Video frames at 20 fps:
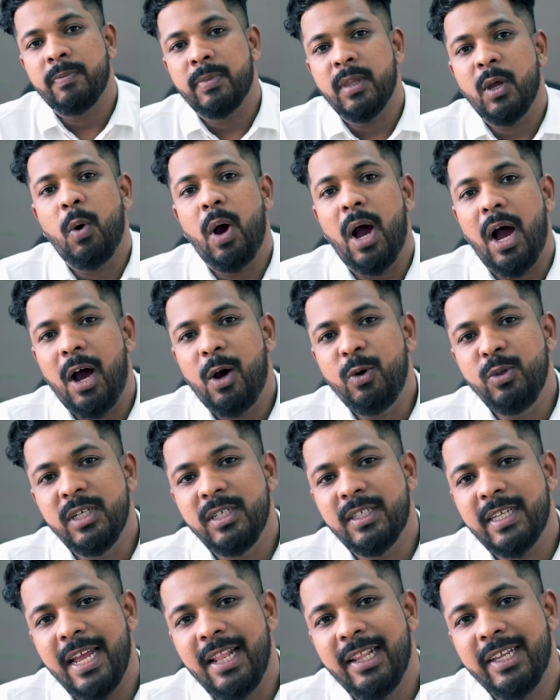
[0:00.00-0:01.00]
Now how
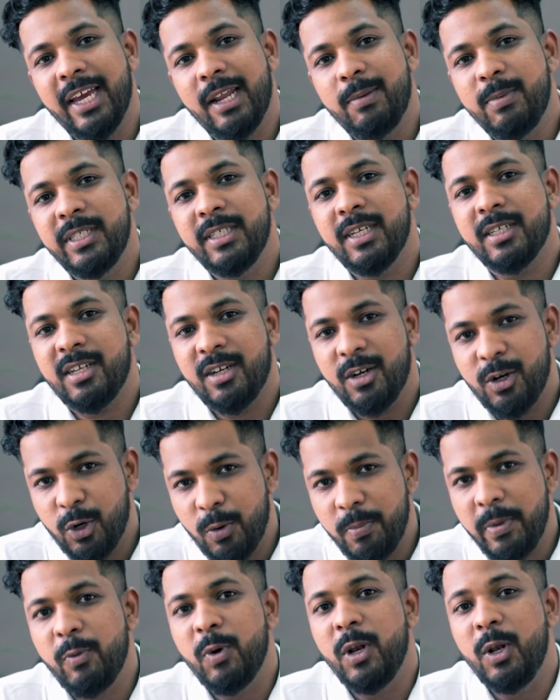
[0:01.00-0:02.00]
this healthcare business
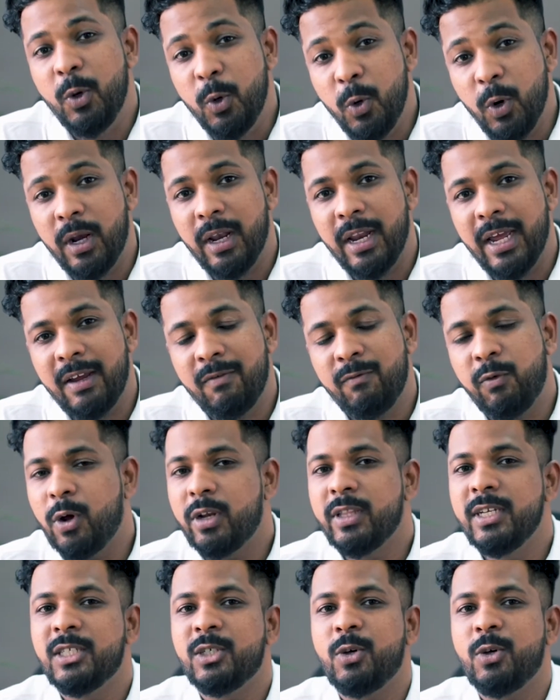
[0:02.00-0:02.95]
anatomy will look like for this